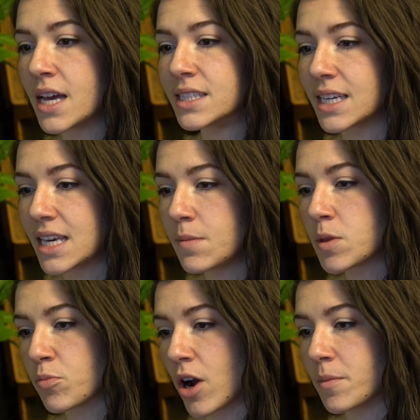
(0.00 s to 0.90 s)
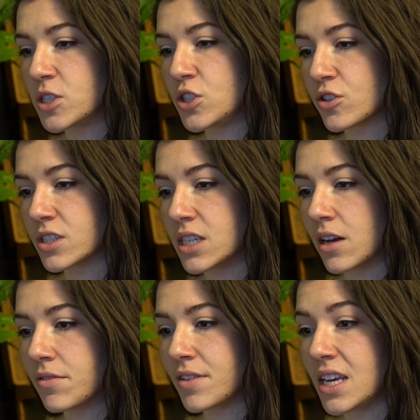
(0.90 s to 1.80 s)
To keep the promise to
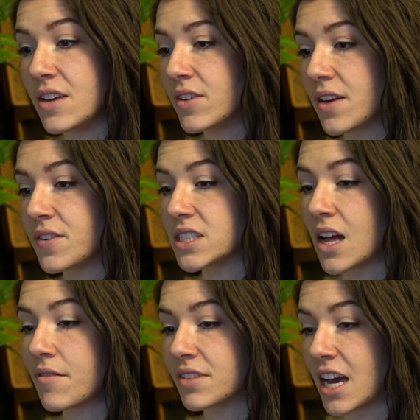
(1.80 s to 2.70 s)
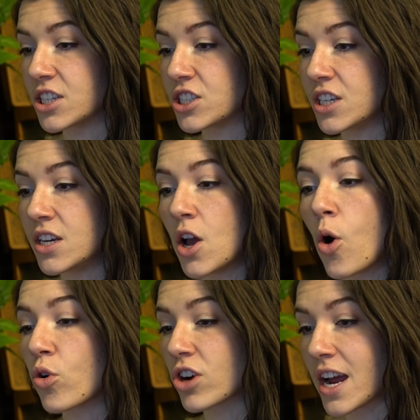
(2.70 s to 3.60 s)
yourself, even if it's not flashy
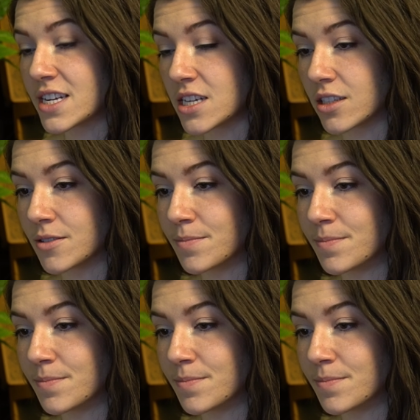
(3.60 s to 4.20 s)
or ideal?